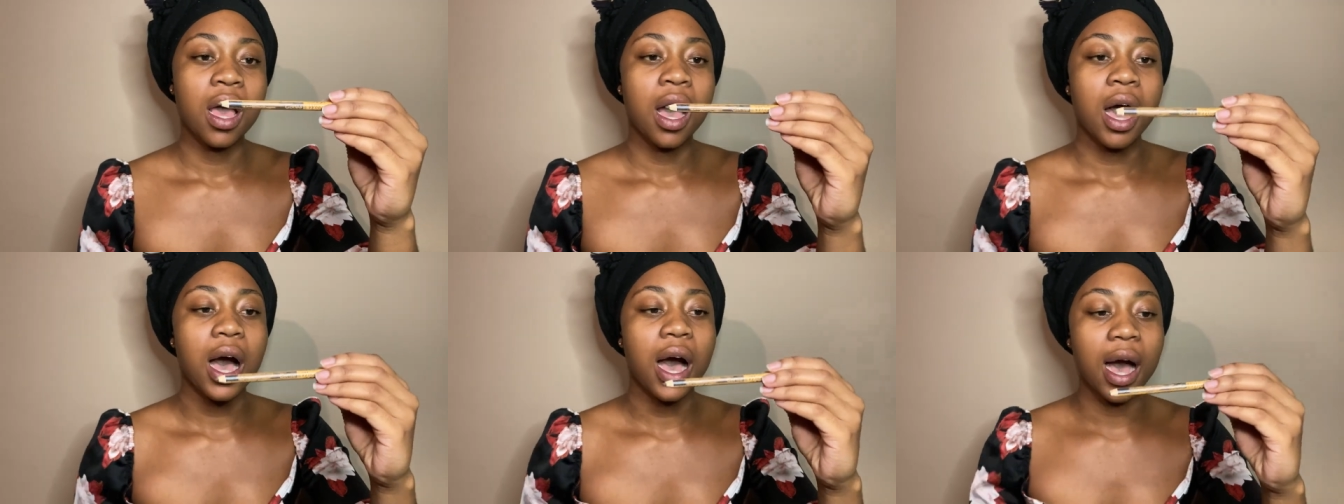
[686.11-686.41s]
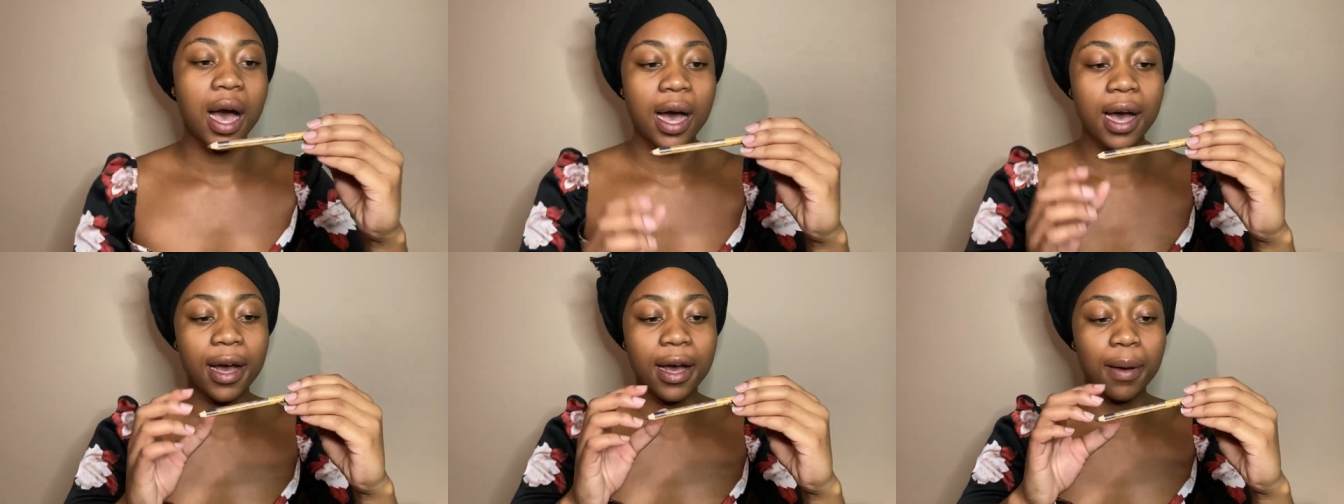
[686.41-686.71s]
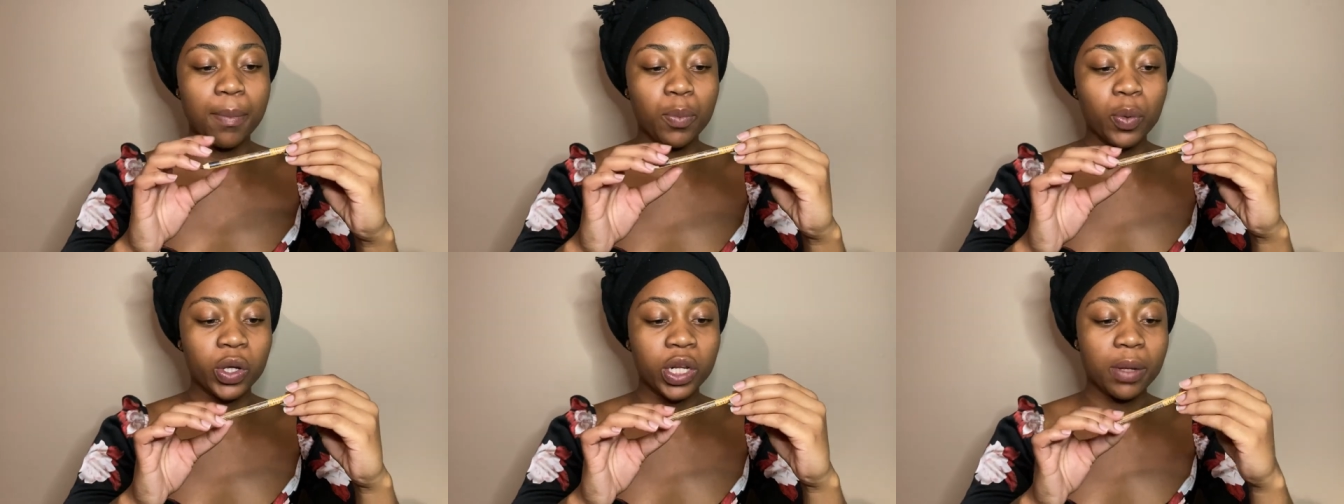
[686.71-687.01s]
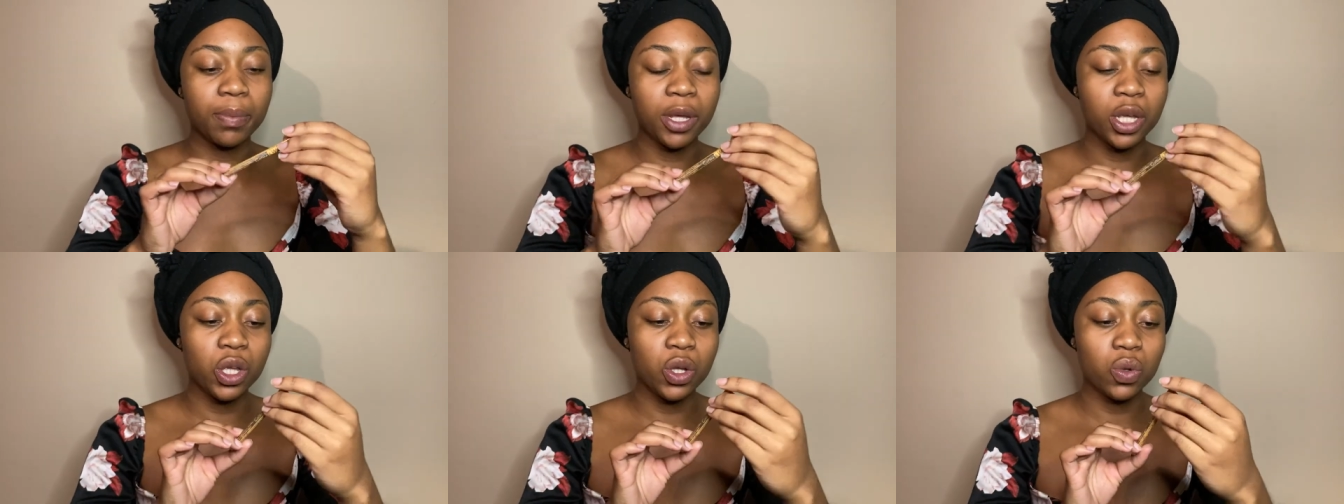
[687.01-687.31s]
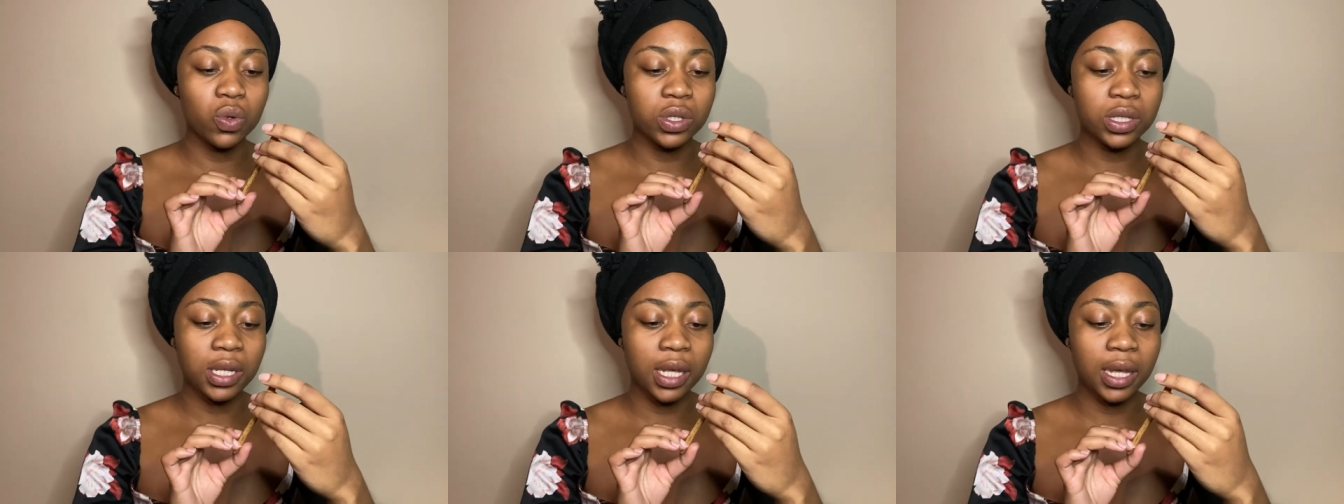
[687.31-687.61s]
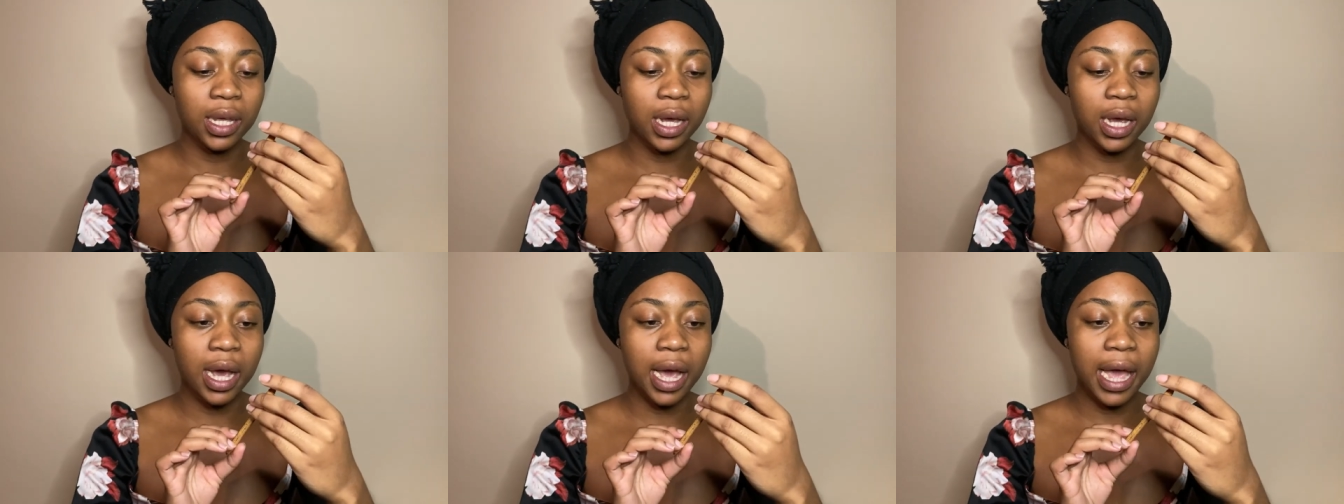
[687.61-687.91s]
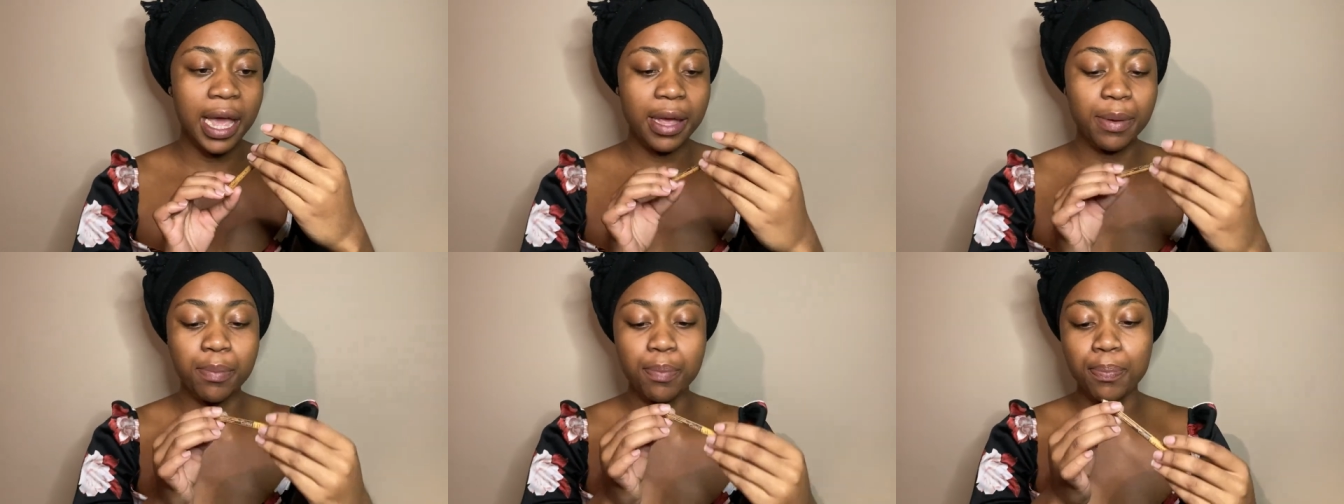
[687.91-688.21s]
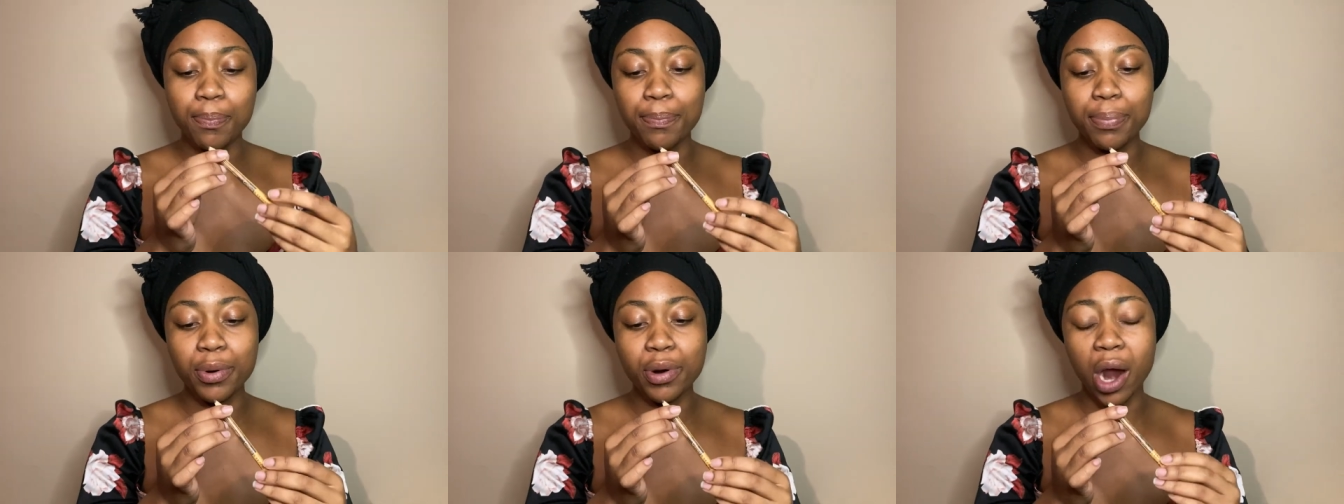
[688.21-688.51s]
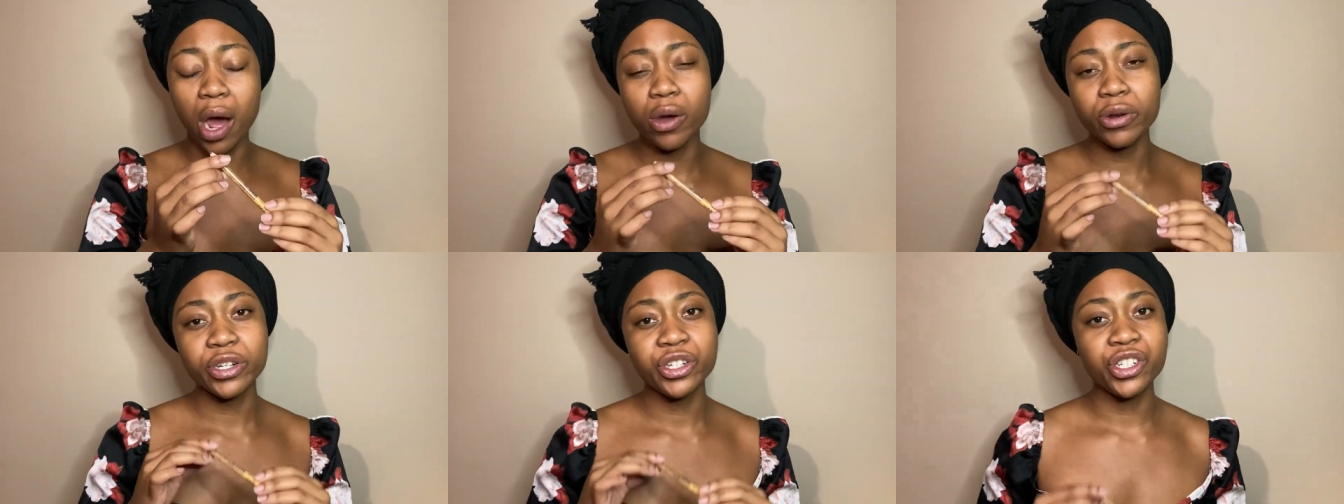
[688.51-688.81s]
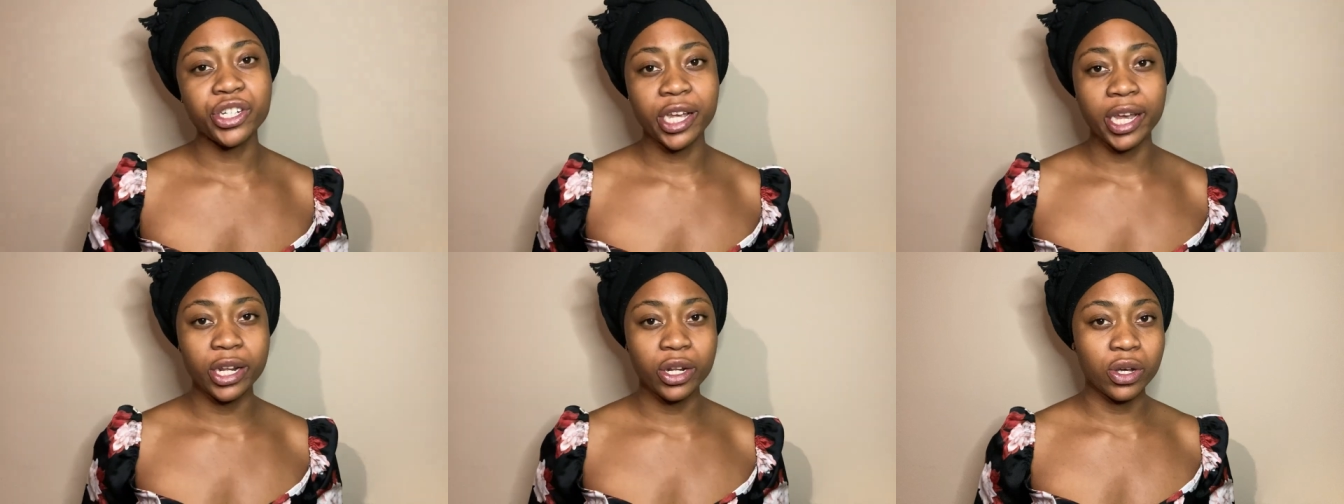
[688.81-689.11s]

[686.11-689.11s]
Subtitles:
I'm gonna be using a brown shade,